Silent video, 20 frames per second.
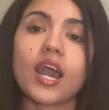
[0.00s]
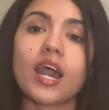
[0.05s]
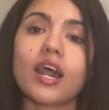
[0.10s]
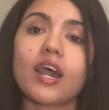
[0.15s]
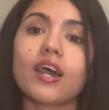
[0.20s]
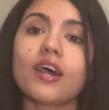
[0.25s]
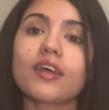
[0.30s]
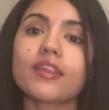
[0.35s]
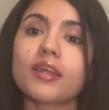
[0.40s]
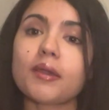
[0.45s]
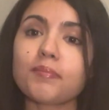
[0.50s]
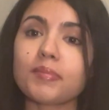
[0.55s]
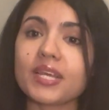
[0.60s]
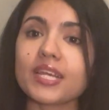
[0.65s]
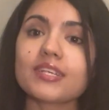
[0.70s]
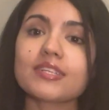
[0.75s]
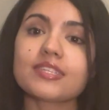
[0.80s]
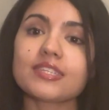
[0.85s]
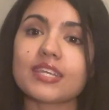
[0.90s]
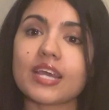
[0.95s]
That
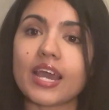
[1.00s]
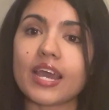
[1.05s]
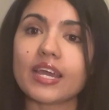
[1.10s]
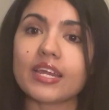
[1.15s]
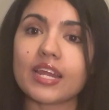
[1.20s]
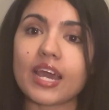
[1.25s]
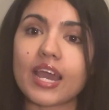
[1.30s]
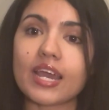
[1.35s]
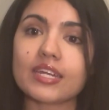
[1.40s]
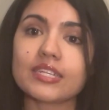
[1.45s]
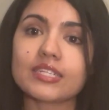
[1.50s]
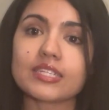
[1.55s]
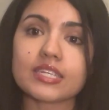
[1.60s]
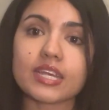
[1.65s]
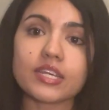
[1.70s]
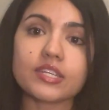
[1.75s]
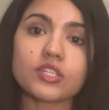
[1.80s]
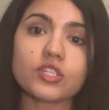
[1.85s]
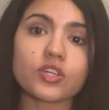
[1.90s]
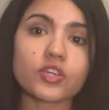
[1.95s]
being said, I
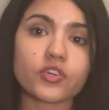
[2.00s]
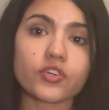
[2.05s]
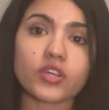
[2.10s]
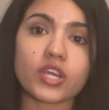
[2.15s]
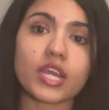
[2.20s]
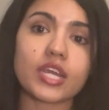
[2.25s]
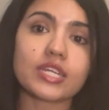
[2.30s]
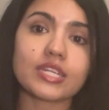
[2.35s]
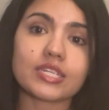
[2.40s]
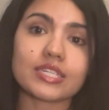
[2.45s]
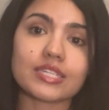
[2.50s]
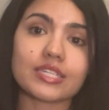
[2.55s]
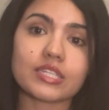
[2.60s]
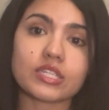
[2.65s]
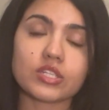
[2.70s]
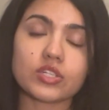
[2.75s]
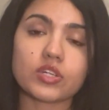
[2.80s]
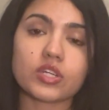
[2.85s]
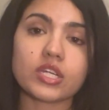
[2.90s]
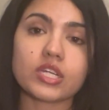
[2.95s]
decided to create a
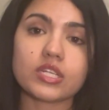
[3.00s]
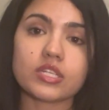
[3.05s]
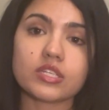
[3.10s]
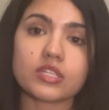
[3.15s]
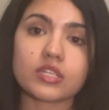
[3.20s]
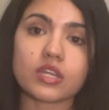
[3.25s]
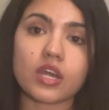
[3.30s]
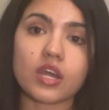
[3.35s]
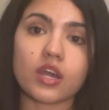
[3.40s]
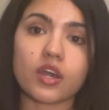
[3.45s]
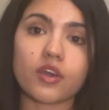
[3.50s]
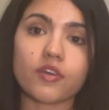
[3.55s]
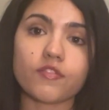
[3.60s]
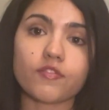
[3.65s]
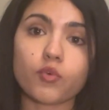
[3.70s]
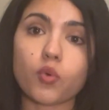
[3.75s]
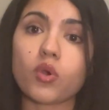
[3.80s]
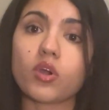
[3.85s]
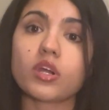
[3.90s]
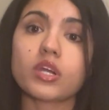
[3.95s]
series
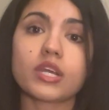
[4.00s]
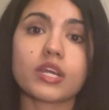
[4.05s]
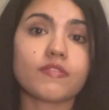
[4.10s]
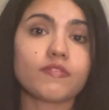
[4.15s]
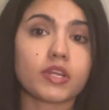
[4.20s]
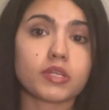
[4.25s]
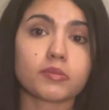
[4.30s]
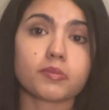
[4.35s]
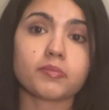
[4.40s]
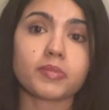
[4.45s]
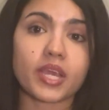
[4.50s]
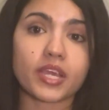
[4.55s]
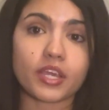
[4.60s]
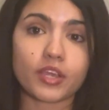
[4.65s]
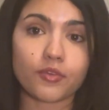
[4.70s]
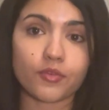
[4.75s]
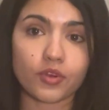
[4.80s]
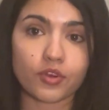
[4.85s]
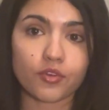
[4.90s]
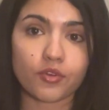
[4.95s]
for investment
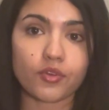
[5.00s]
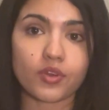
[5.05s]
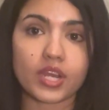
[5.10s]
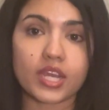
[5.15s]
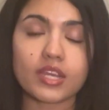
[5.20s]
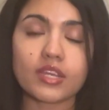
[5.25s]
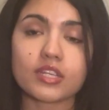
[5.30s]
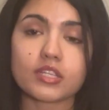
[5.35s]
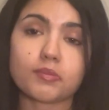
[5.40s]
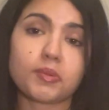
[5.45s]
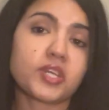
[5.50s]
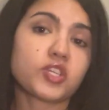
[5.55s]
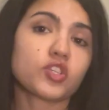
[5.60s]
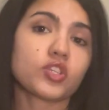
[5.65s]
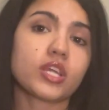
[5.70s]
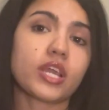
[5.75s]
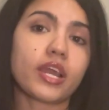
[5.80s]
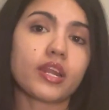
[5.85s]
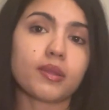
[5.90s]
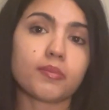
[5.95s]
banking recruiting,
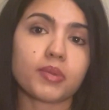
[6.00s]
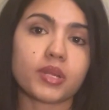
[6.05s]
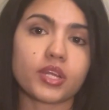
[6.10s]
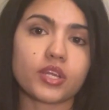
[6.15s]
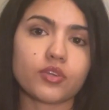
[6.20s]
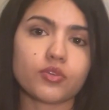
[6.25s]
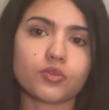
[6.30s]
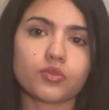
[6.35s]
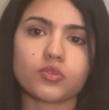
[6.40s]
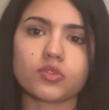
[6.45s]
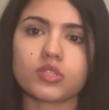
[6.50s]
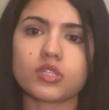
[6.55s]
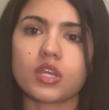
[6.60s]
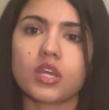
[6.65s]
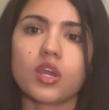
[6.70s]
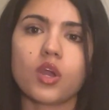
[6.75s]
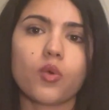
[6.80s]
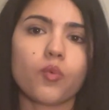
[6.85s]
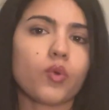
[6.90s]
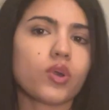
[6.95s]
especially anybody who's
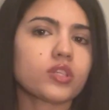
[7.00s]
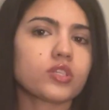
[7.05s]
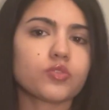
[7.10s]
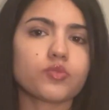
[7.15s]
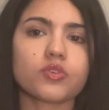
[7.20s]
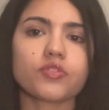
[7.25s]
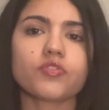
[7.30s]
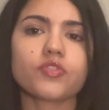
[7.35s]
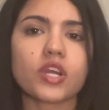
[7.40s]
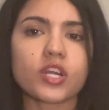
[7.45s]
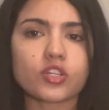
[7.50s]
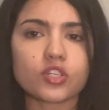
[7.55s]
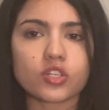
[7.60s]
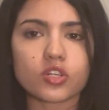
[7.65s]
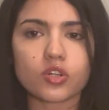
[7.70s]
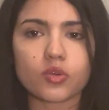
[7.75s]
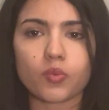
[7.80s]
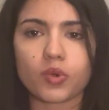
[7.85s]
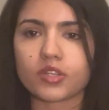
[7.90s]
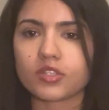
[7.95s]
wants a
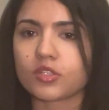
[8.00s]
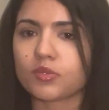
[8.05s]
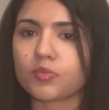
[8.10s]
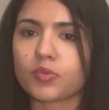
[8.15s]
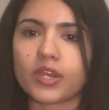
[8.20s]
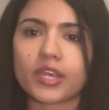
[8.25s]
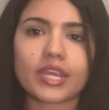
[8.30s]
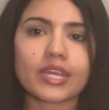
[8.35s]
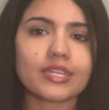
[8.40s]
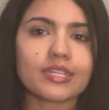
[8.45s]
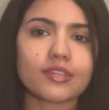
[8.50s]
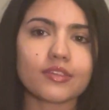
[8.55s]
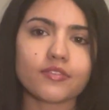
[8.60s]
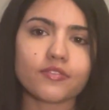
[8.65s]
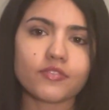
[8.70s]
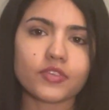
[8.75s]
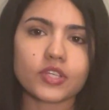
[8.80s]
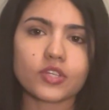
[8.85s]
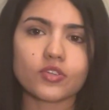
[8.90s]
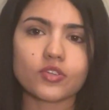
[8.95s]
refresher, wants to break into the
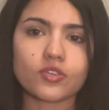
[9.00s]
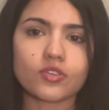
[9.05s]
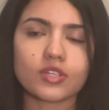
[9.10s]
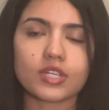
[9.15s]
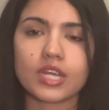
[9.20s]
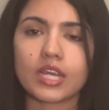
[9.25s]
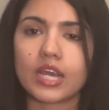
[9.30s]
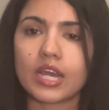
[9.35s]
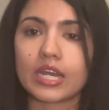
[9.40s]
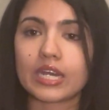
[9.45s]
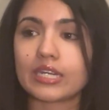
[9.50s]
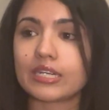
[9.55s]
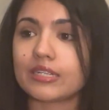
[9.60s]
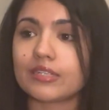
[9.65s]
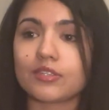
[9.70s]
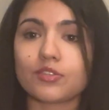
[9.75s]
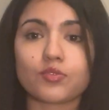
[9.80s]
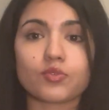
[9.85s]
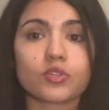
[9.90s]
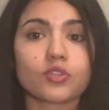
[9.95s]
field,
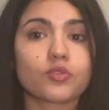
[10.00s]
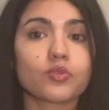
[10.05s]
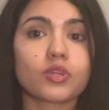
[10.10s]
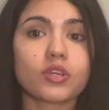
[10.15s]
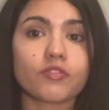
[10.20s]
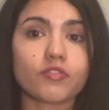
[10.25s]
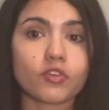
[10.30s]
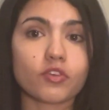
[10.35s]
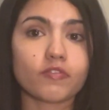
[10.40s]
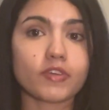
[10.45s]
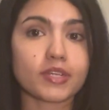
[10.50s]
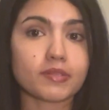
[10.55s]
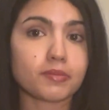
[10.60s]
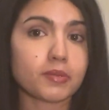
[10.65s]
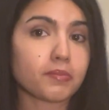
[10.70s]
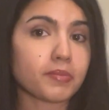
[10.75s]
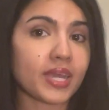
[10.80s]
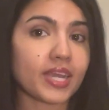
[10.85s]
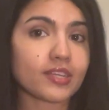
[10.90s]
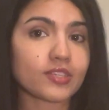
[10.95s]
is recruiting for
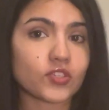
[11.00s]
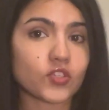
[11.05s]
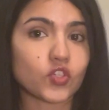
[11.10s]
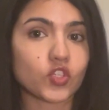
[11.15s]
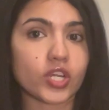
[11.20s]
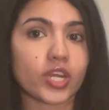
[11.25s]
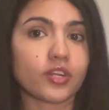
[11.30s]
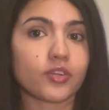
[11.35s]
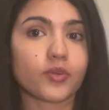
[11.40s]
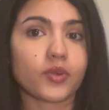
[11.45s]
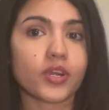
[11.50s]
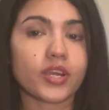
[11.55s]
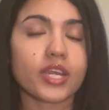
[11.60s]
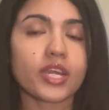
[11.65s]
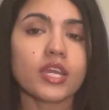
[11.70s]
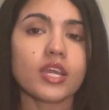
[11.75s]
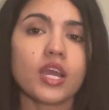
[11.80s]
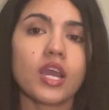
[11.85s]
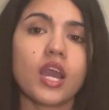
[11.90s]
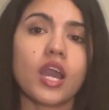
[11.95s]
investment banks in January.